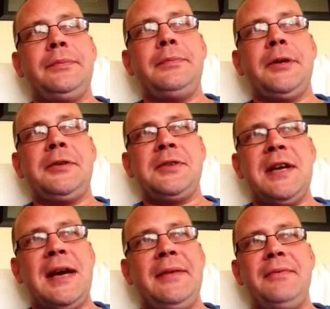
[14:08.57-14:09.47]
Because
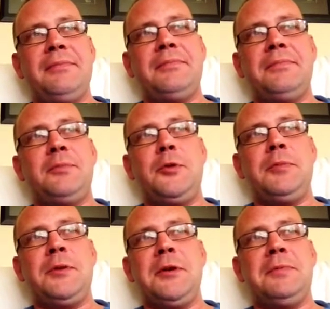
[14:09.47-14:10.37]
that
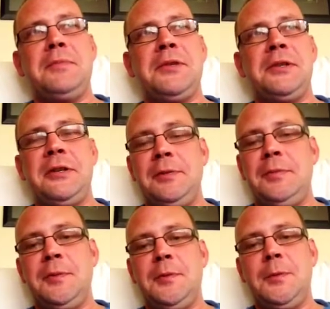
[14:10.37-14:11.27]
would be misleading
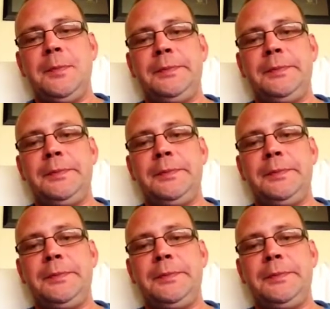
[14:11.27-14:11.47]
people.